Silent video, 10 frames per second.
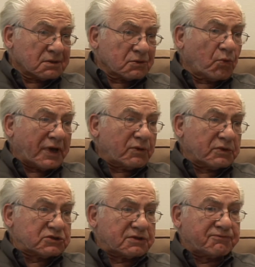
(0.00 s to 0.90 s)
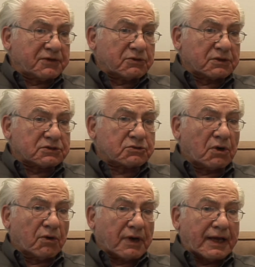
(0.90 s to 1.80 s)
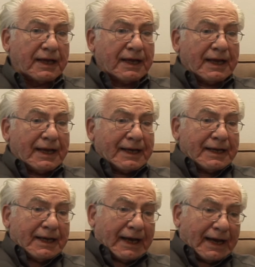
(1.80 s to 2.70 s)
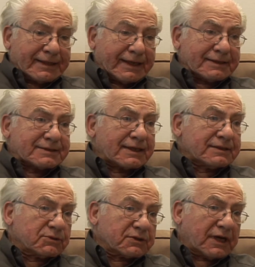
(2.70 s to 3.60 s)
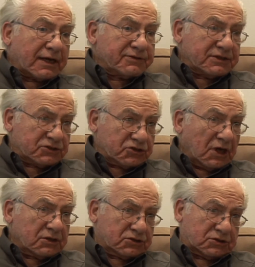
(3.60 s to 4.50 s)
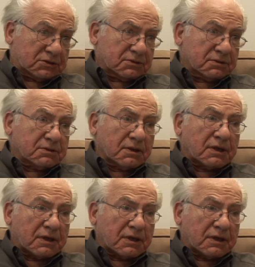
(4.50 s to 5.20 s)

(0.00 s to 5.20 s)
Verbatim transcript: the way in which the field has grown. I, I think it's led to a kind of disjunction mm.